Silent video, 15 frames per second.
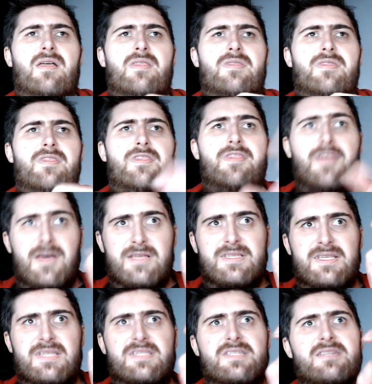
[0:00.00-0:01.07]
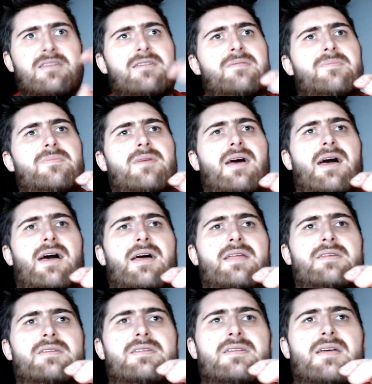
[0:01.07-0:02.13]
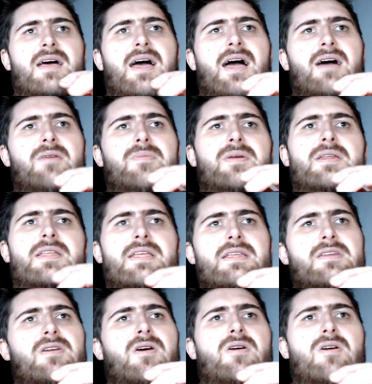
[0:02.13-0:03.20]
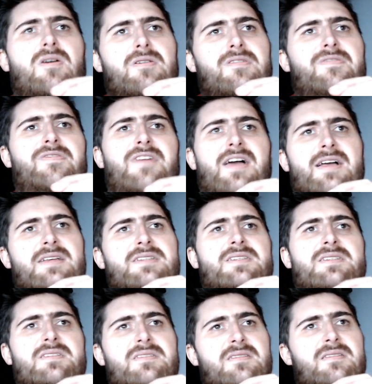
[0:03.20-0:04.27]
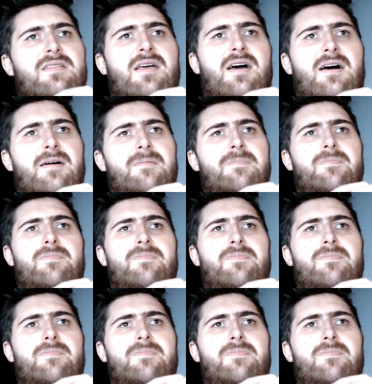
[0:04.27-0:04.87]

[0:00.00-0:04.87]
the system, and how many knock-on effects a